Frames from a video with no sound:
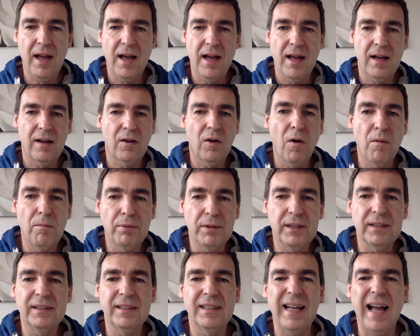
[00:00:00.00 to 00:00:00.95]

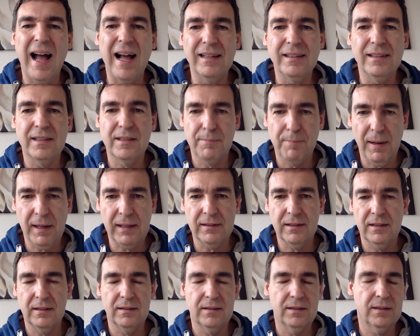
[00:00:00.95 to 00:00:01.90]
completely
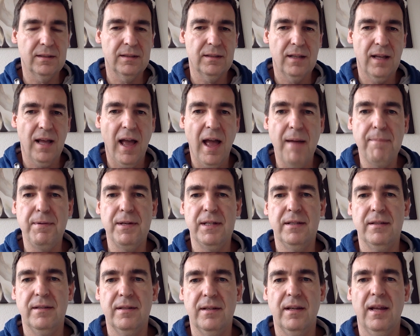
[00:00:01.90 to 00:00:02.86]
unexpected
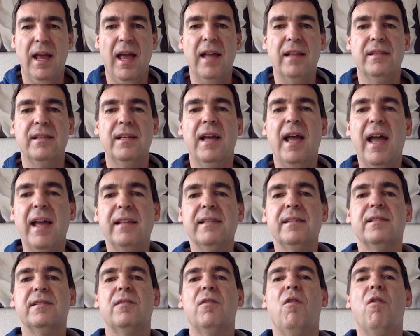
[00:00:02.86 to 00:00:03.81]
happened at the
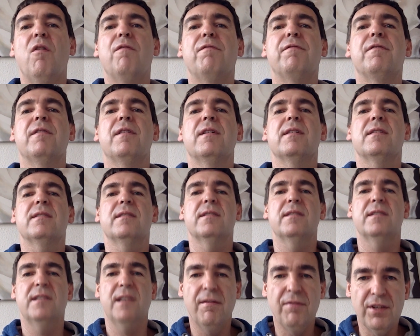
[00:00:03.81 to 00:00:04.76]
end of
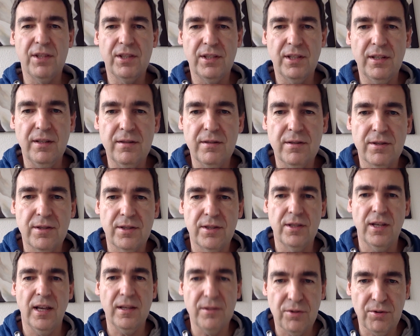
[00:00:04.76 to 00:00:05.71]
17th
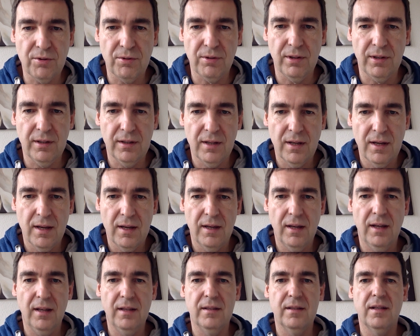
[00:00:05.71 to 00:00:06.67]
century
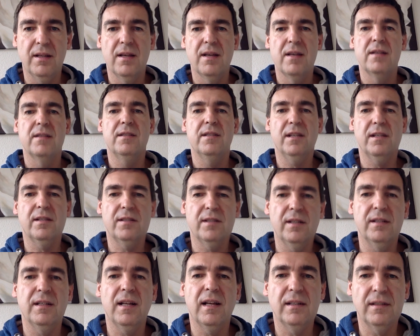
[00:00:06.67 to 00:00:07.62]
in
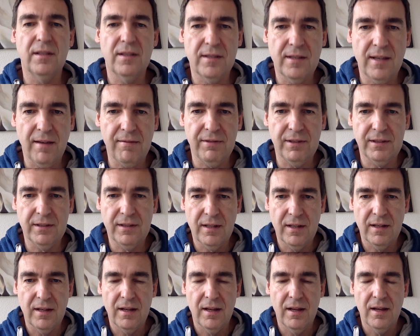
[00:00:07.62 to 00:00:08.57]
1697.
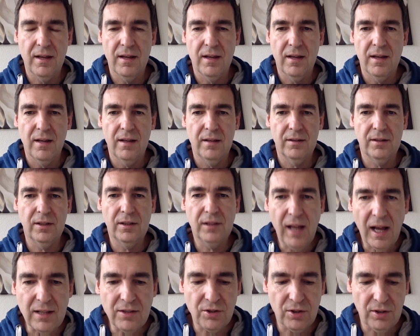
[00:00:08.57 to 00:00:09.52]
The
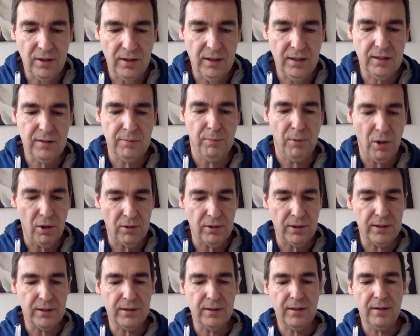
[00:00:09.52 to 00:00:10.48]
Dutch
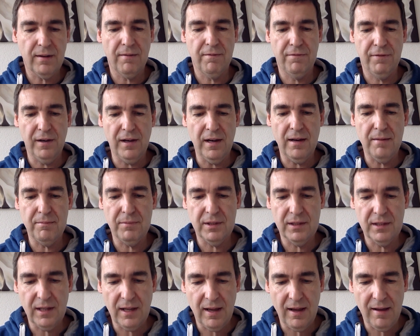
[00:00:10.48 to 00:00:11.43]
explorer Willem
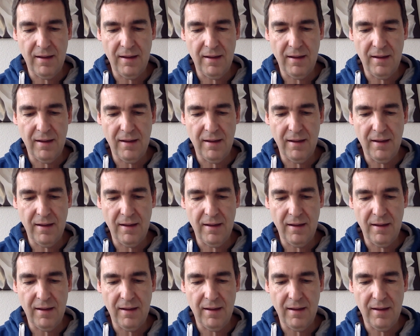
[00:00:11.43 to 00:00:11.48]
de